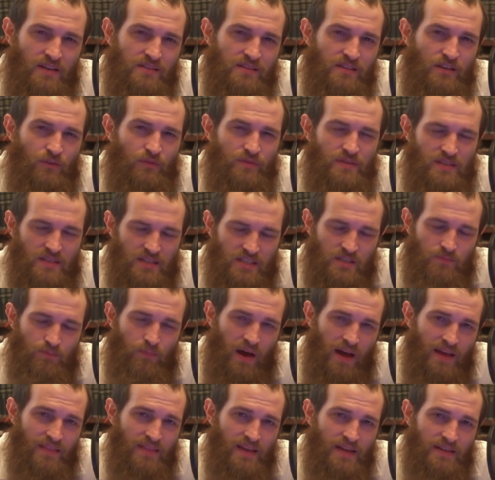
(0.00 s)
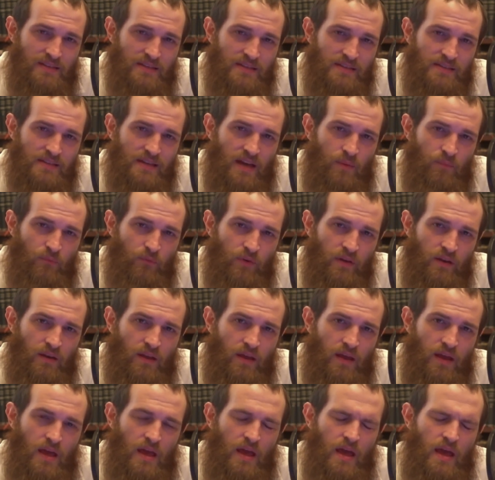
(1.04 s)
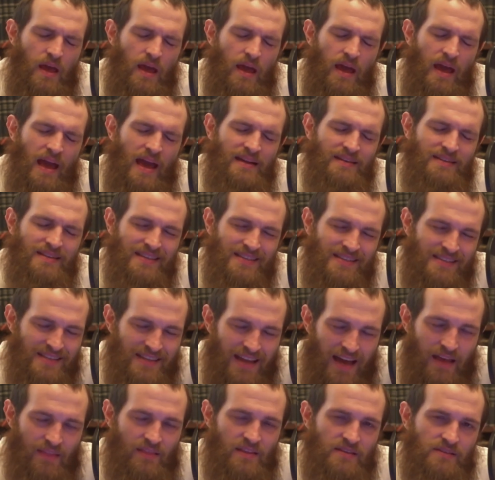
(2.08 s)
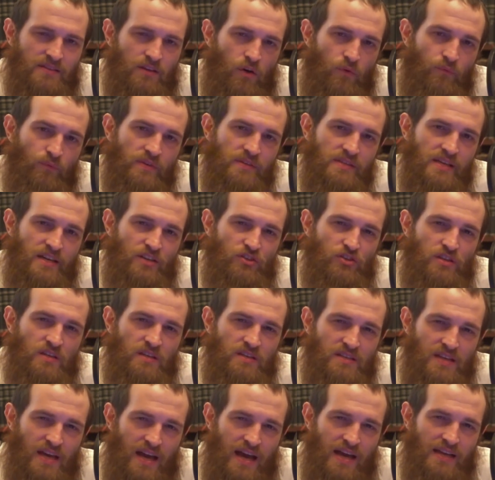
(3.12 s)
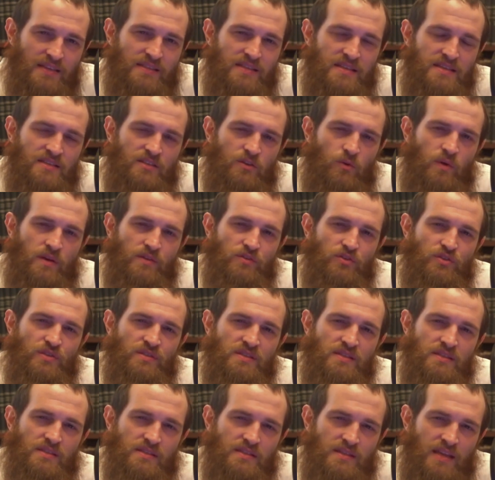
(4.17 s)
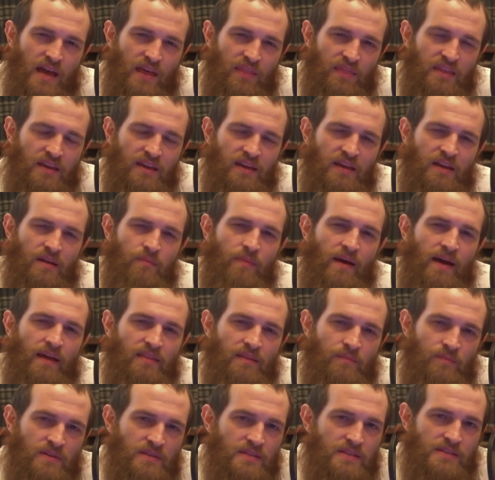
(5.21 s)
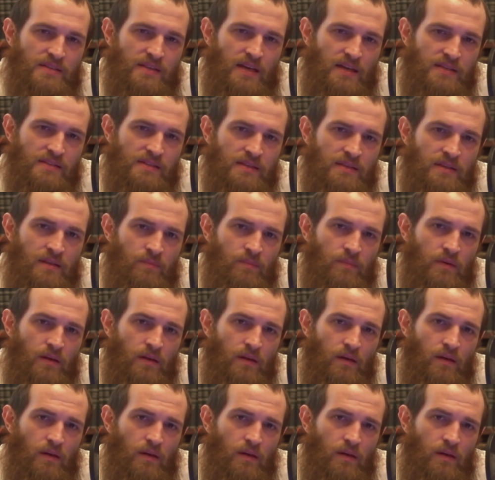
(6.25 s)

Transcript: ourselves despite that discomfort, and to start this conversation, to ask these questions and start thinking about them and discussing them,